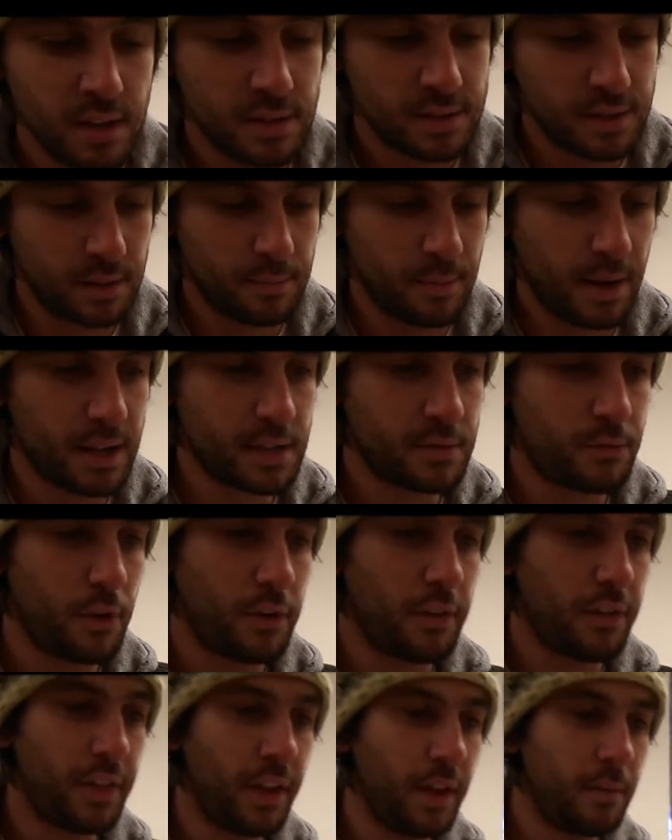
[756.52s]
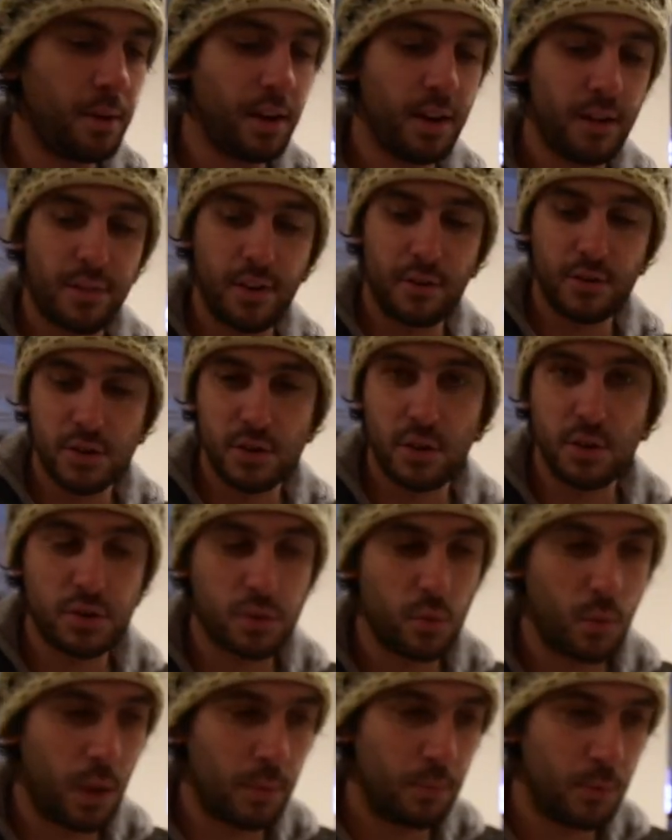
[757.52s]
10 bucks for everything, but there is
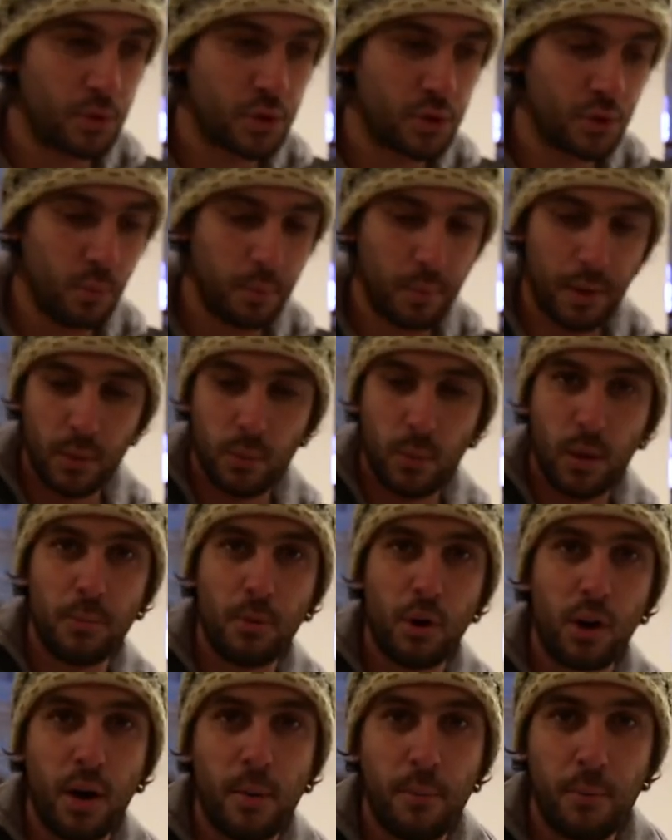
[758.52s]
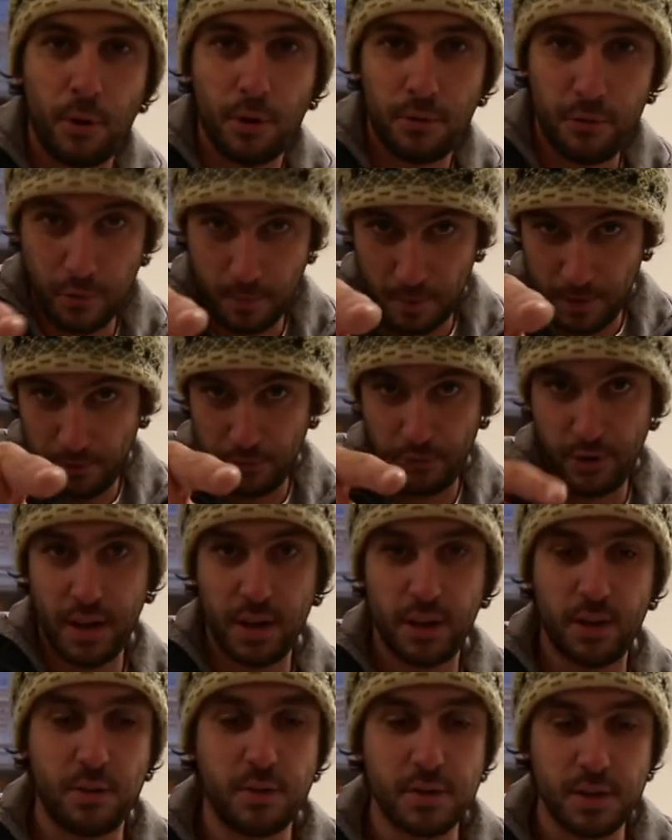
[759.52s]
also one more soup and one more compote for my
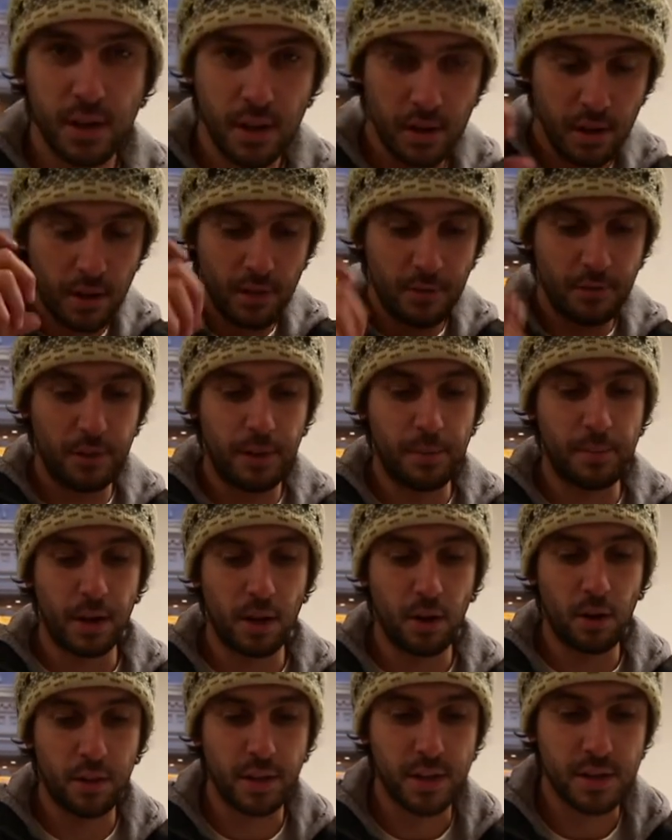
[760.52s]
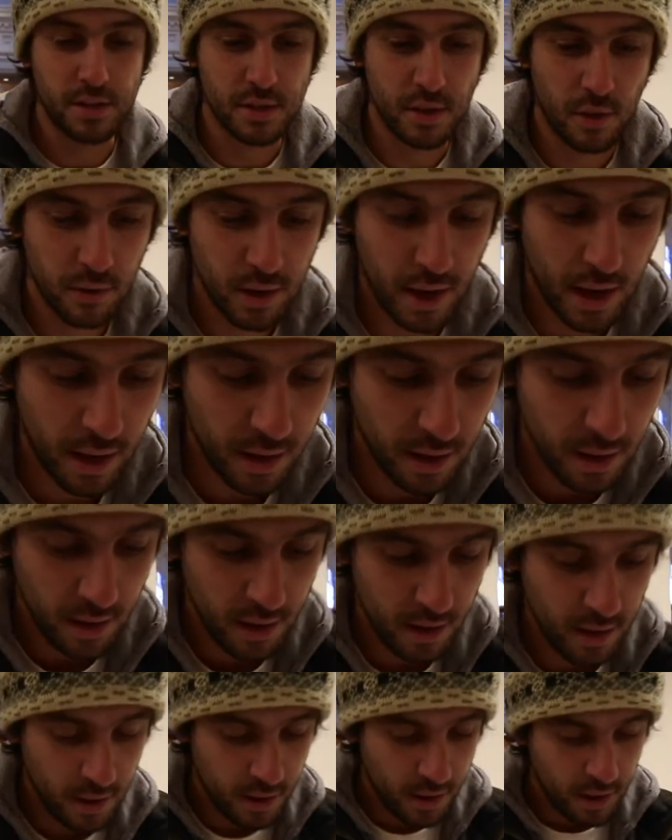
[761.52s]
friend who's filming all this. So yeah,
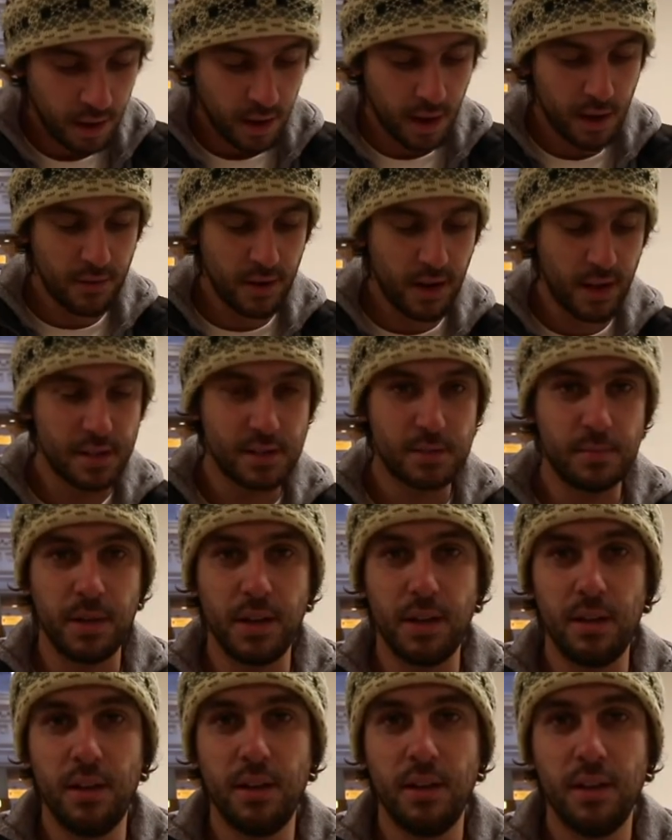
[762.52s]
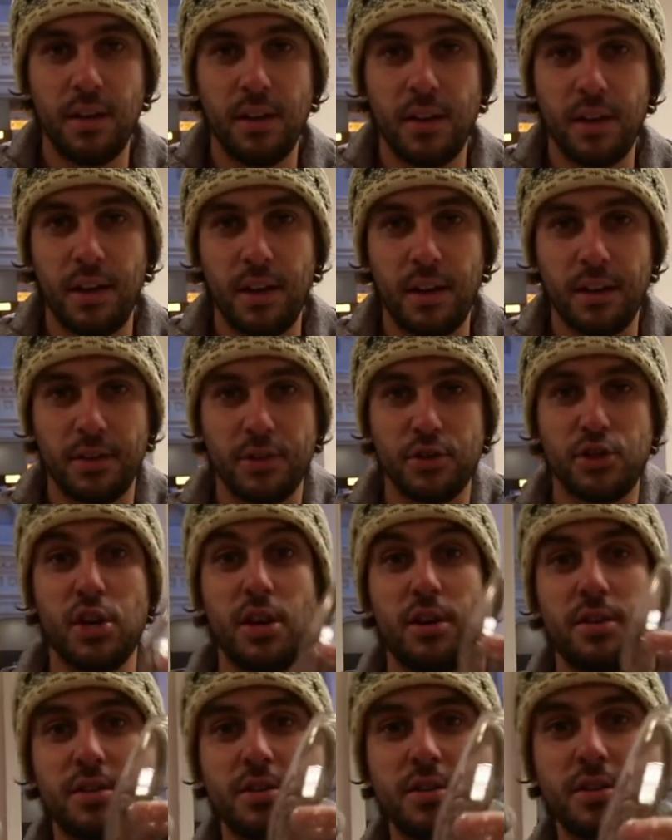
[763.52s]
have a nice meal and
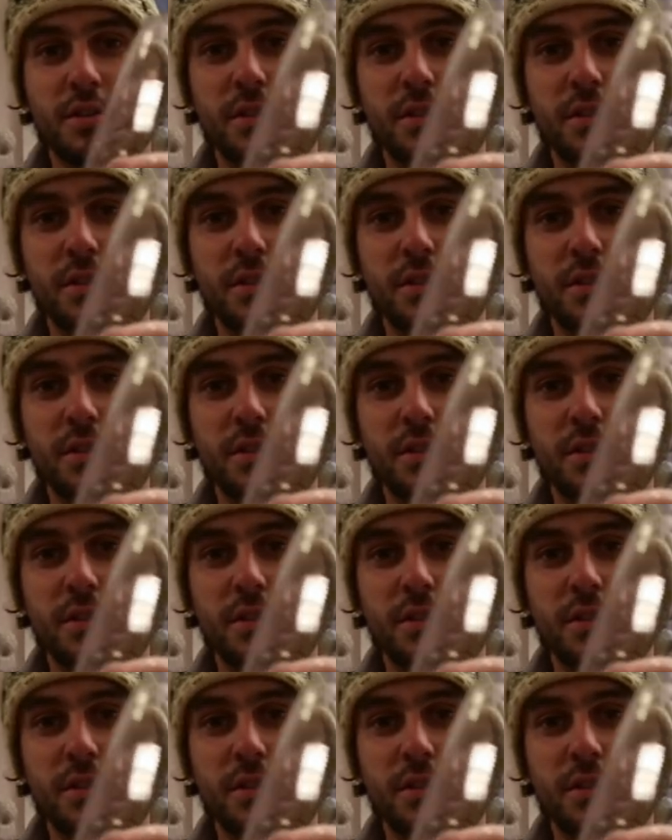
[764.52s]
cheers.